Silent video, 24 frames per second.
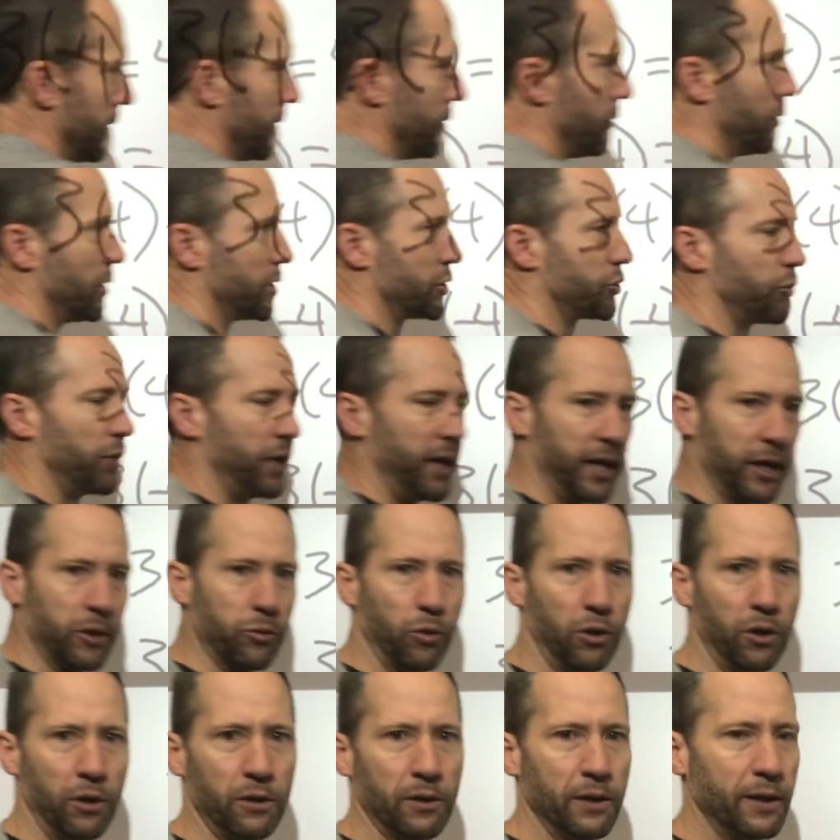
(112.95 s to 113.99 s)
which would
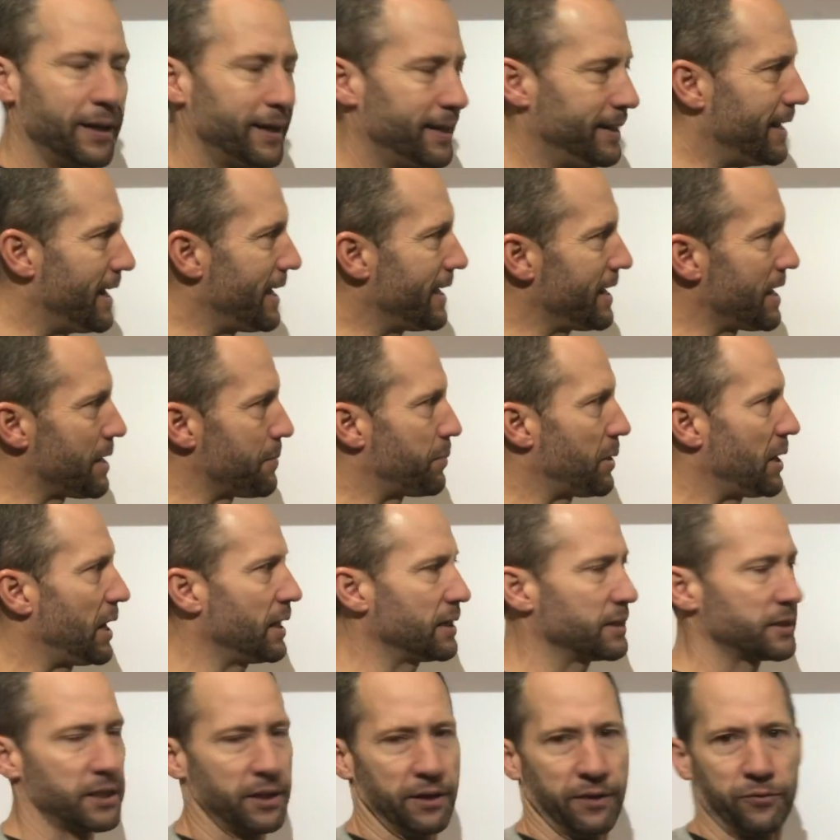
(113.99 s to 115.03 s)
equal not a
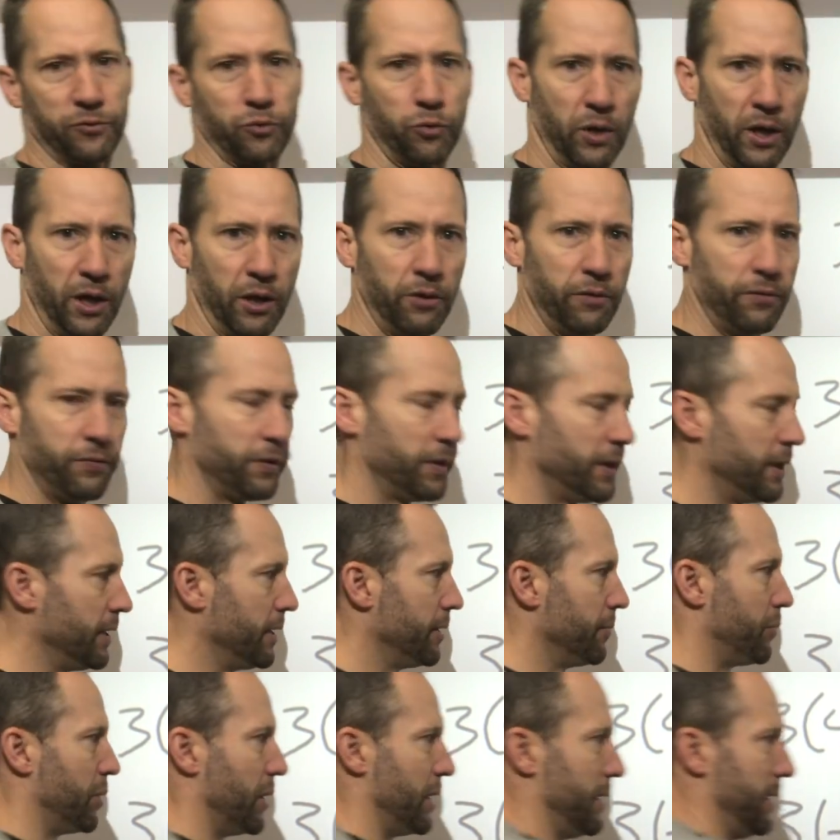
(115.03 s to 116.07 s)
positive 12,
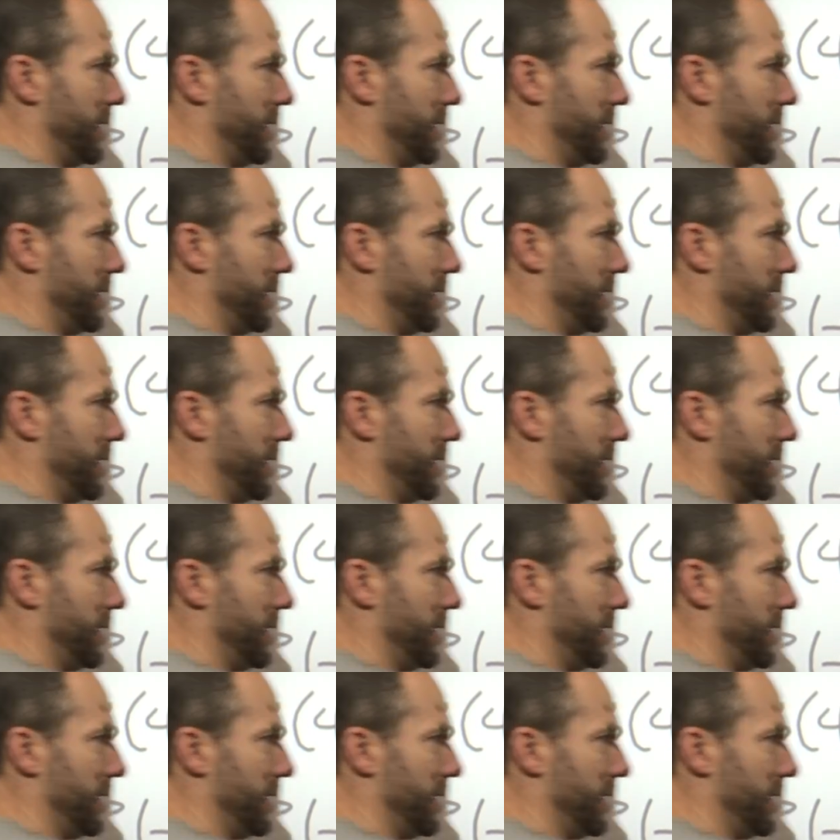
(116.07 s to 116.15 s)
but